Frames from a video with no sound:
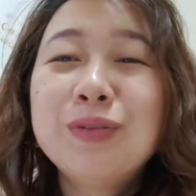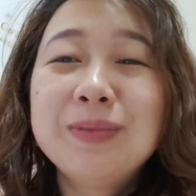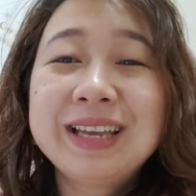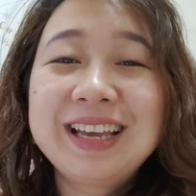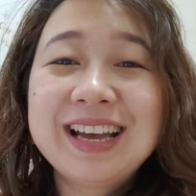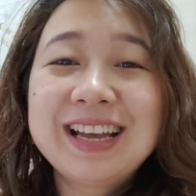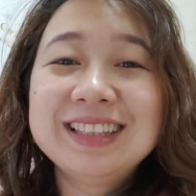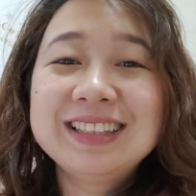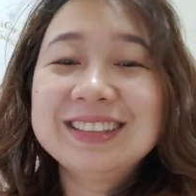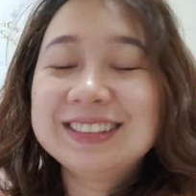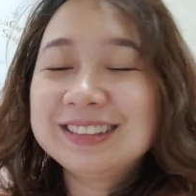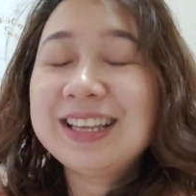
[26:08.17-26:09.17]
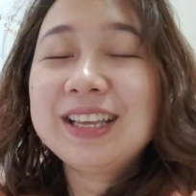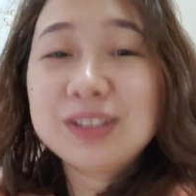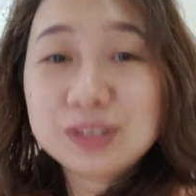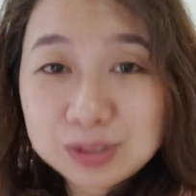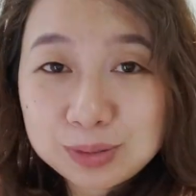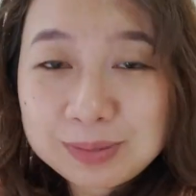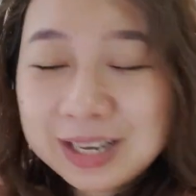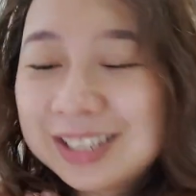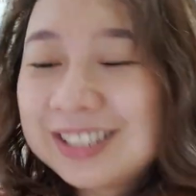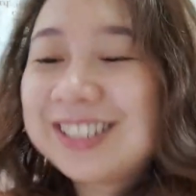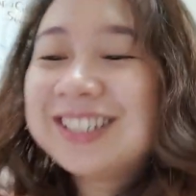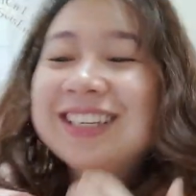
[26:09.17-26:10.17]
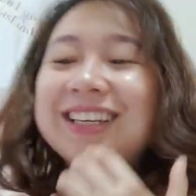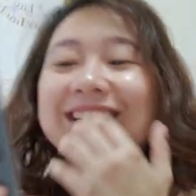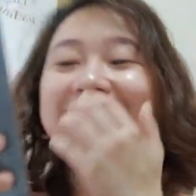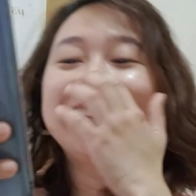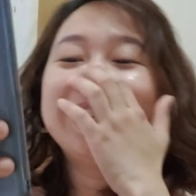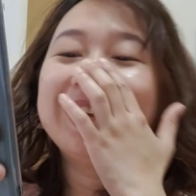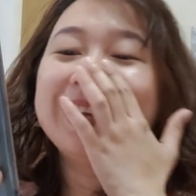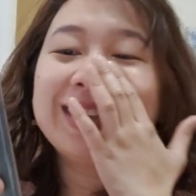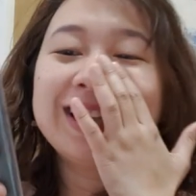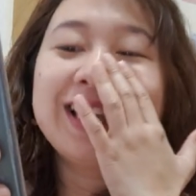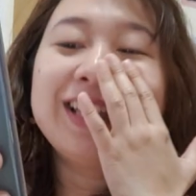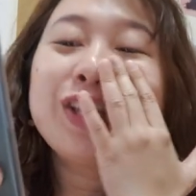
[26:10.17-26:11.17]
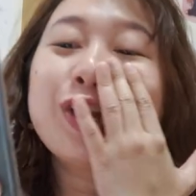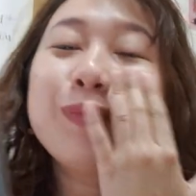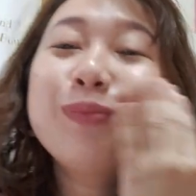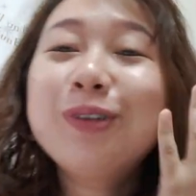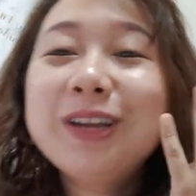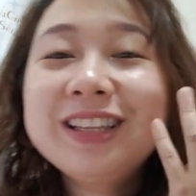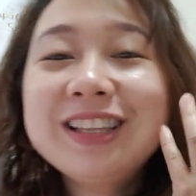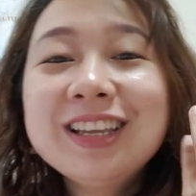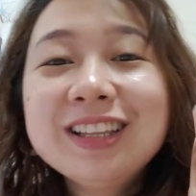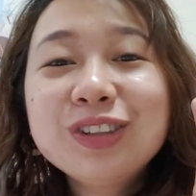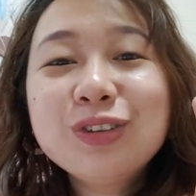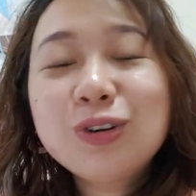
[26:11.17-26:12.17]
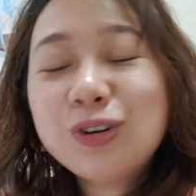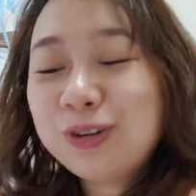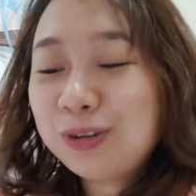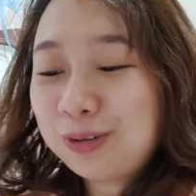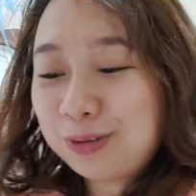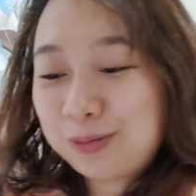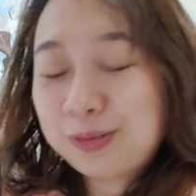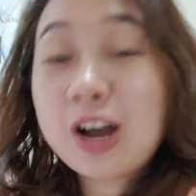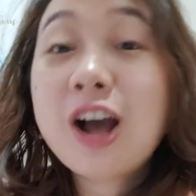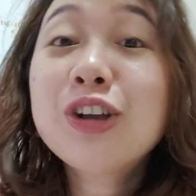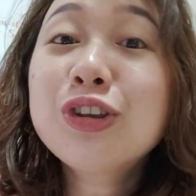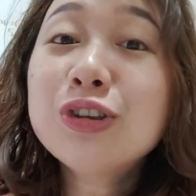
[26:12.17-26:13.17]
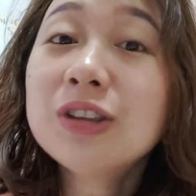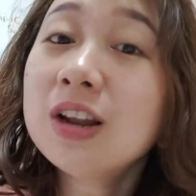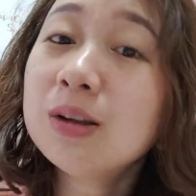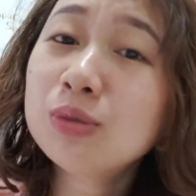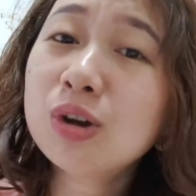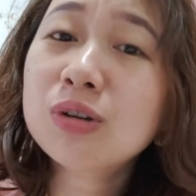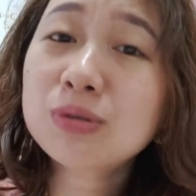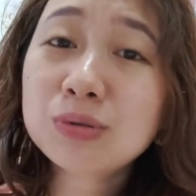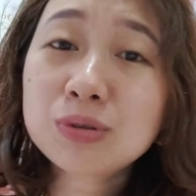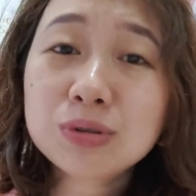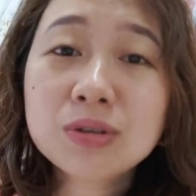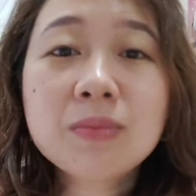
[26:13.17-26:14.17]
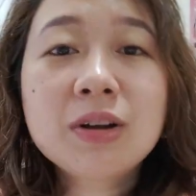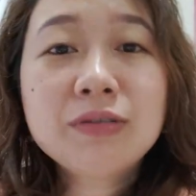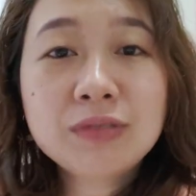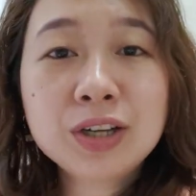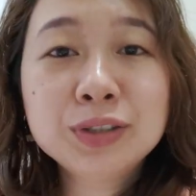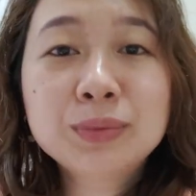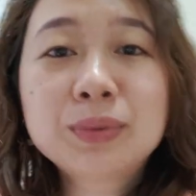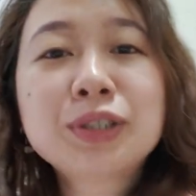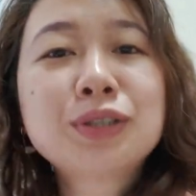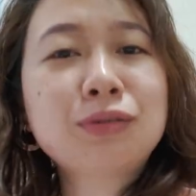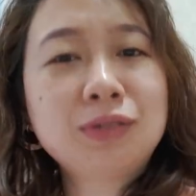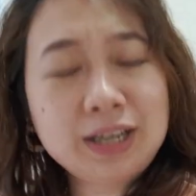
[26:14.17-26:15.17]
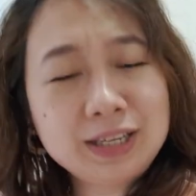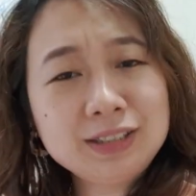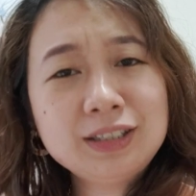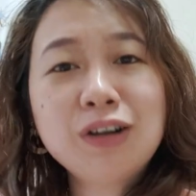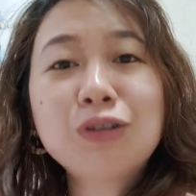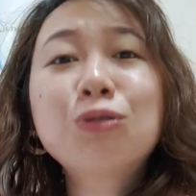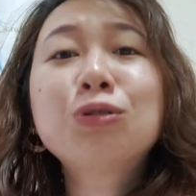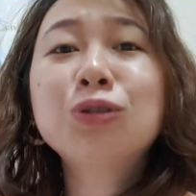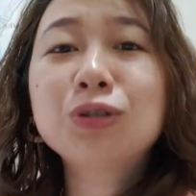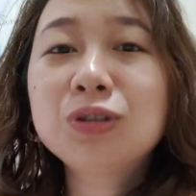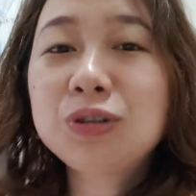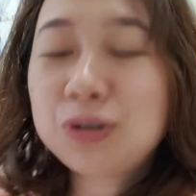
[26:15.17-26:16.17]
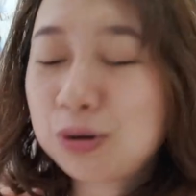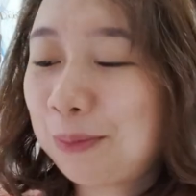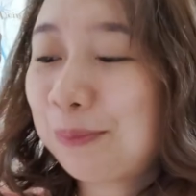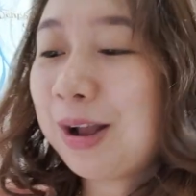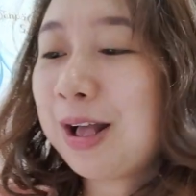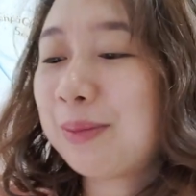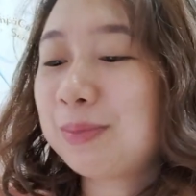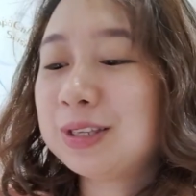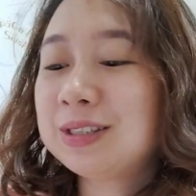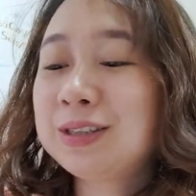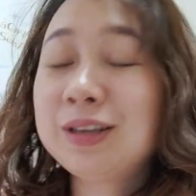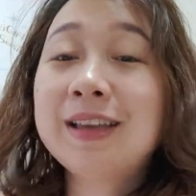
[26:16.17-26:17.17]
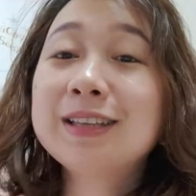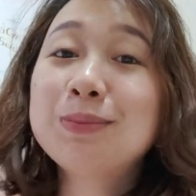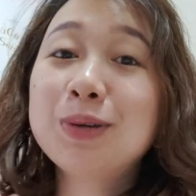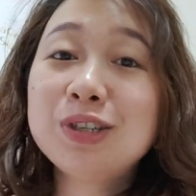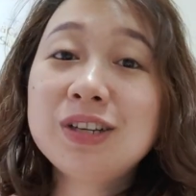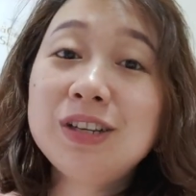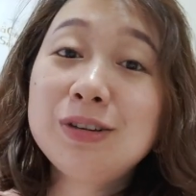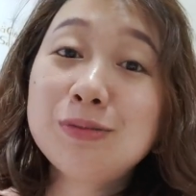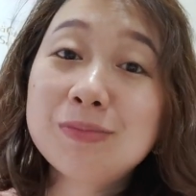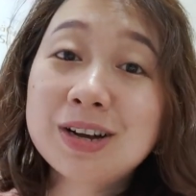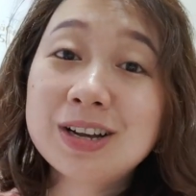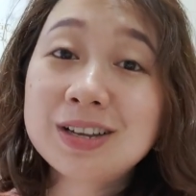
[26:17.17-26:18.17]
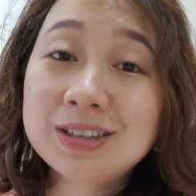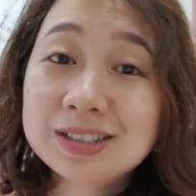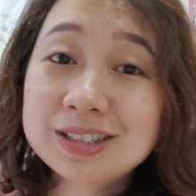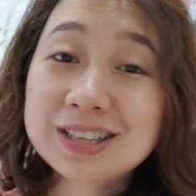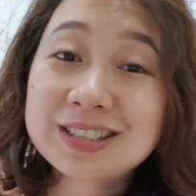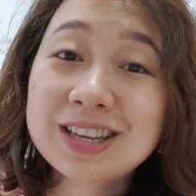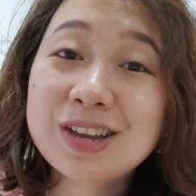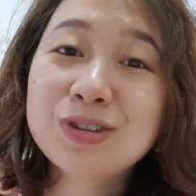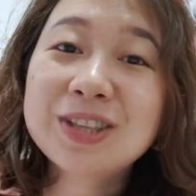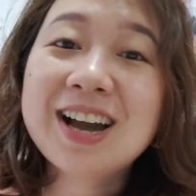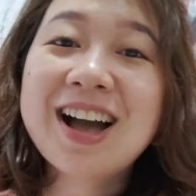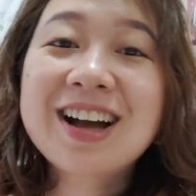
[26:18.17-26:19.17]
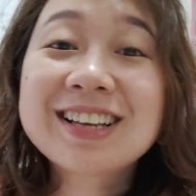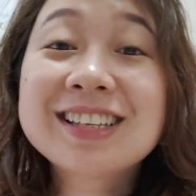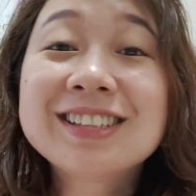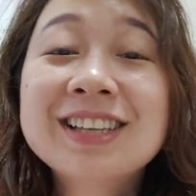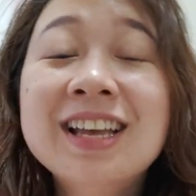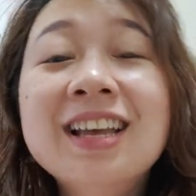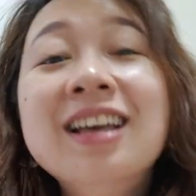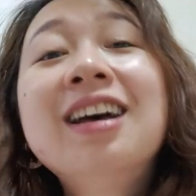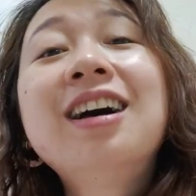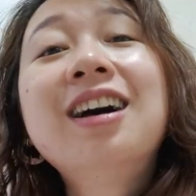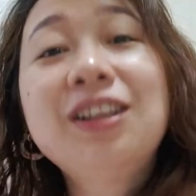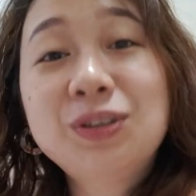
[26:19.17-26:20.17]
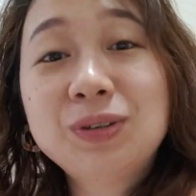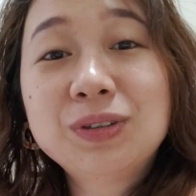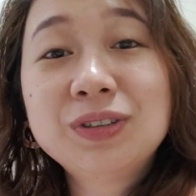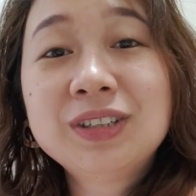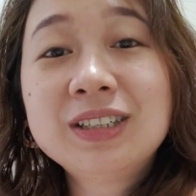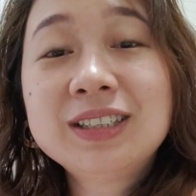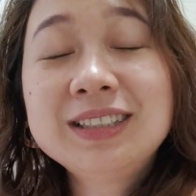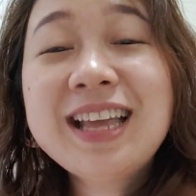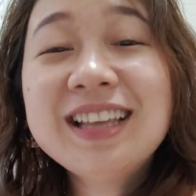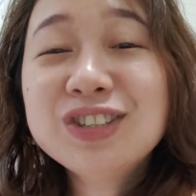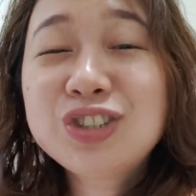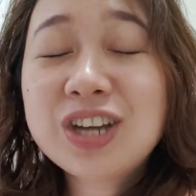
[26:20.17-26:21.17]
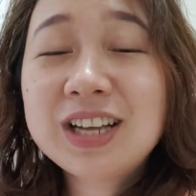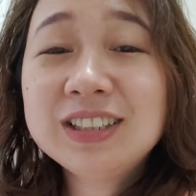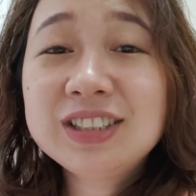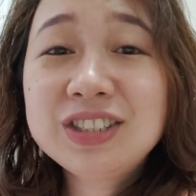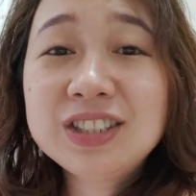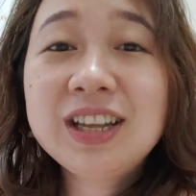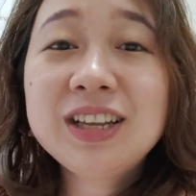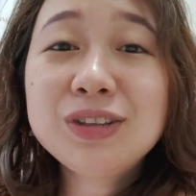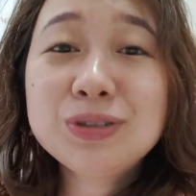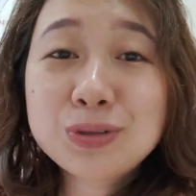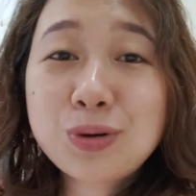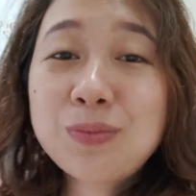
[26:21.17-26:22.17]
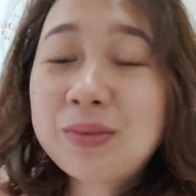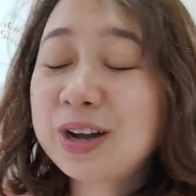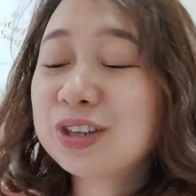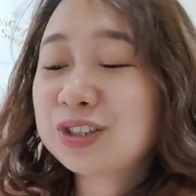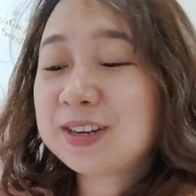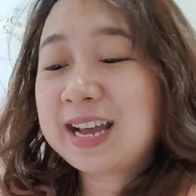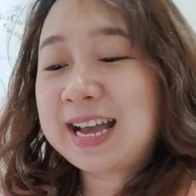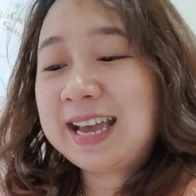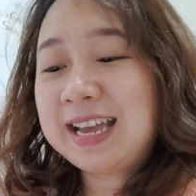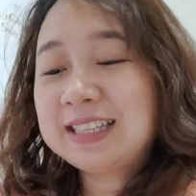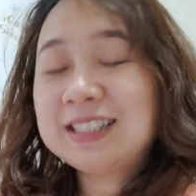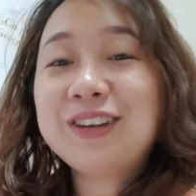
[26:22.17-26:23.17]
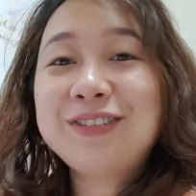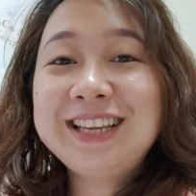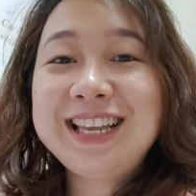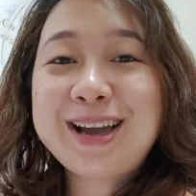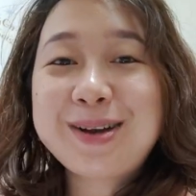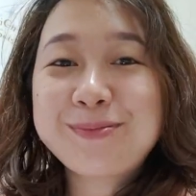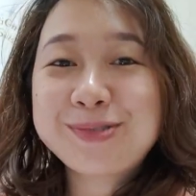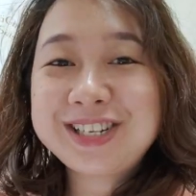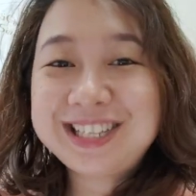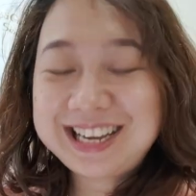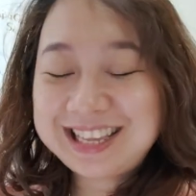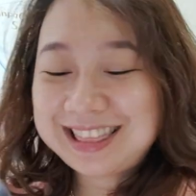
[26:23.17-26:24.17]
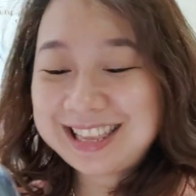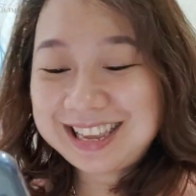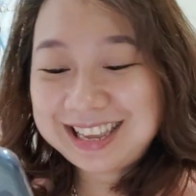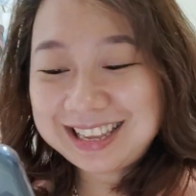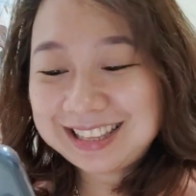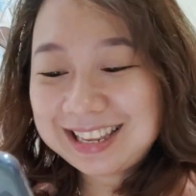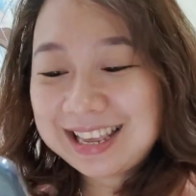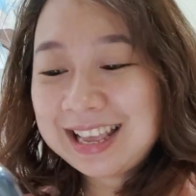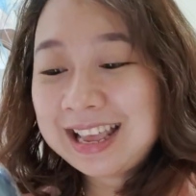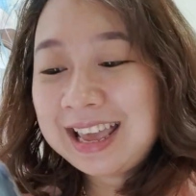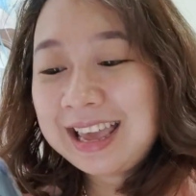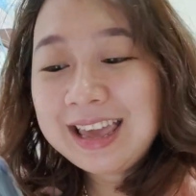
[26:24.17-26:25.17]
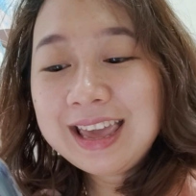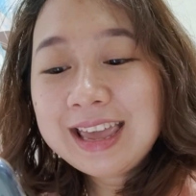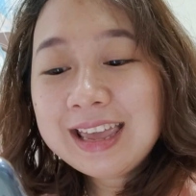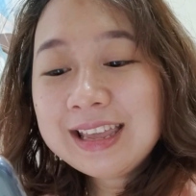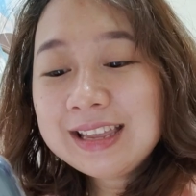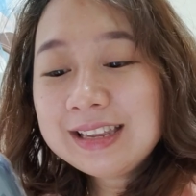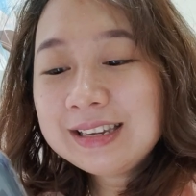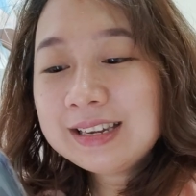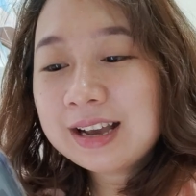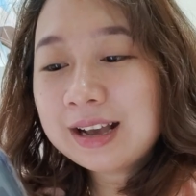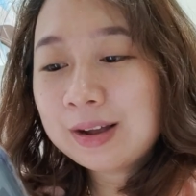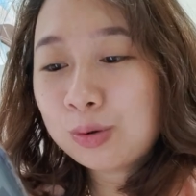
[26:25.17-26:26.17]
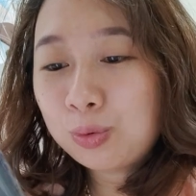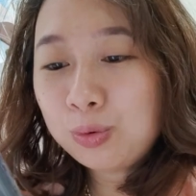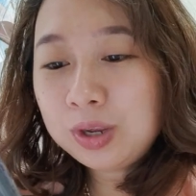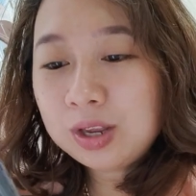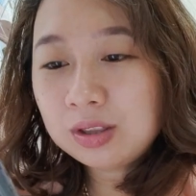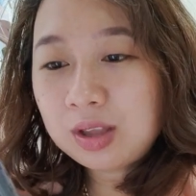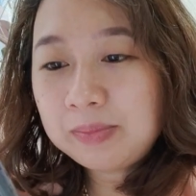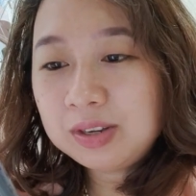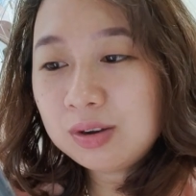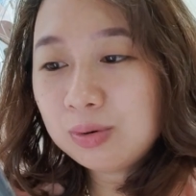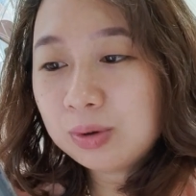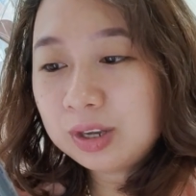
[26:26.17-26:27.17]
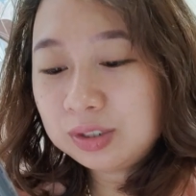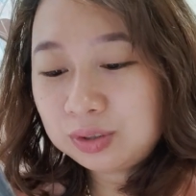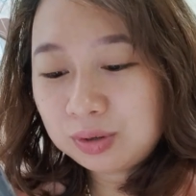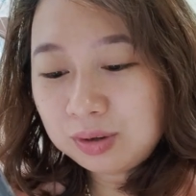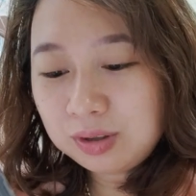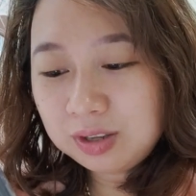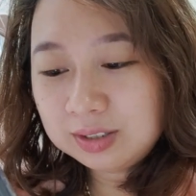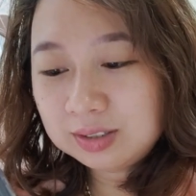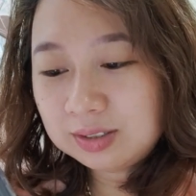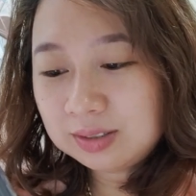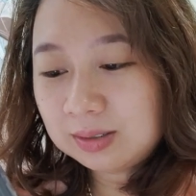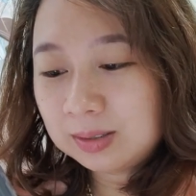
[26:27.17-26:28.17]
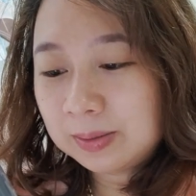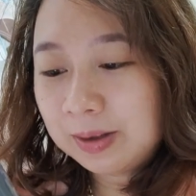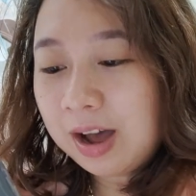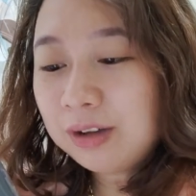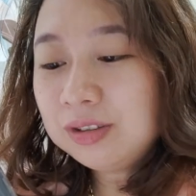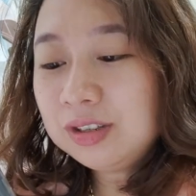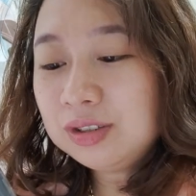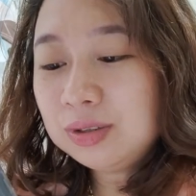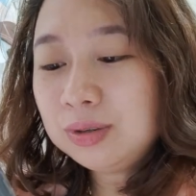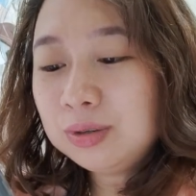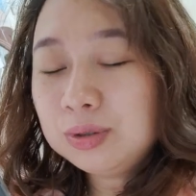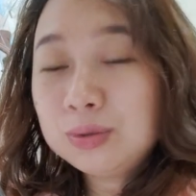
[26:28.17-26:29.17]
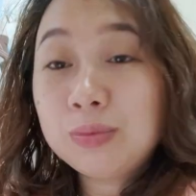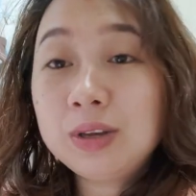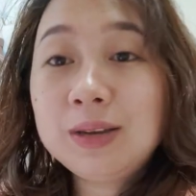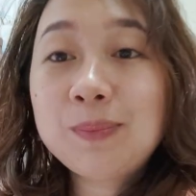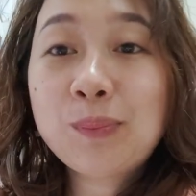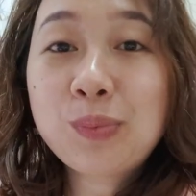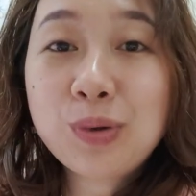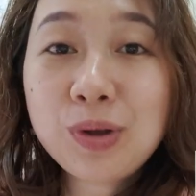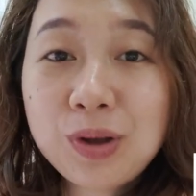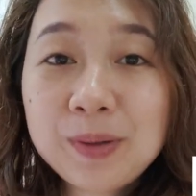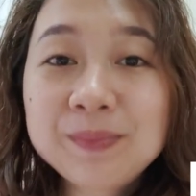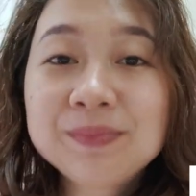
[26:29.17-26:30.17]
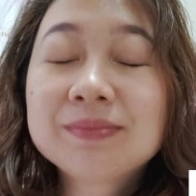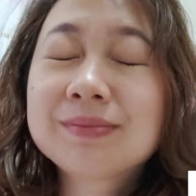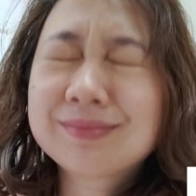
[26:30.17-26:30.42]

Oh my God, thank you so much. You're pretty too. Ang cute, alam nyo, ang cute ng mga followers ko, guys. Ang cute nyo, promise. Especially nung mga nagsasayaw ng aking, ano, dance challenge. Thank you so much, guys. I really appreciate it. And, uy, ang dami niyong questions. How did you lose weight po?